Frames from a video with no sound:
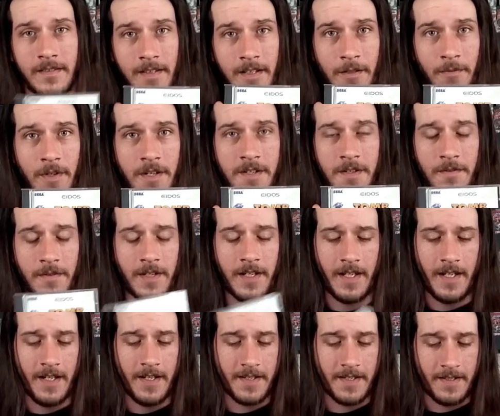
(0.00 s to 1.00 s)
an original
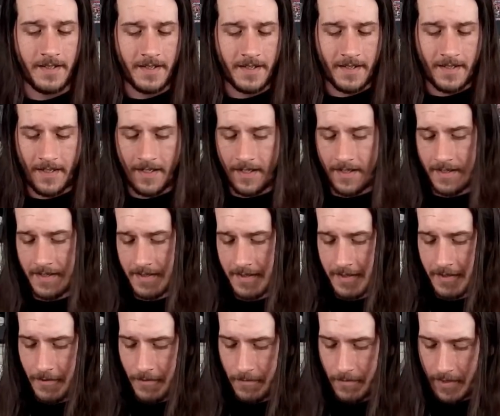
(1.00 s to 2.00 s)
case. In this case,
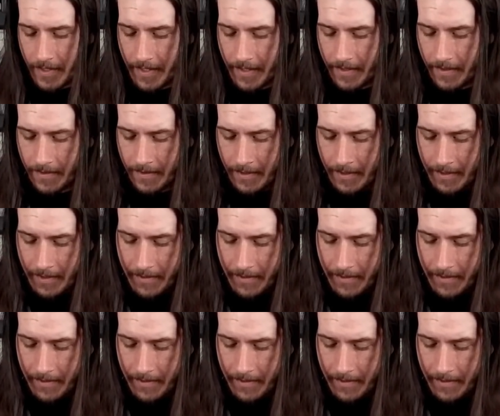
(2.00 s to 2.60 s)
Tomb Raider.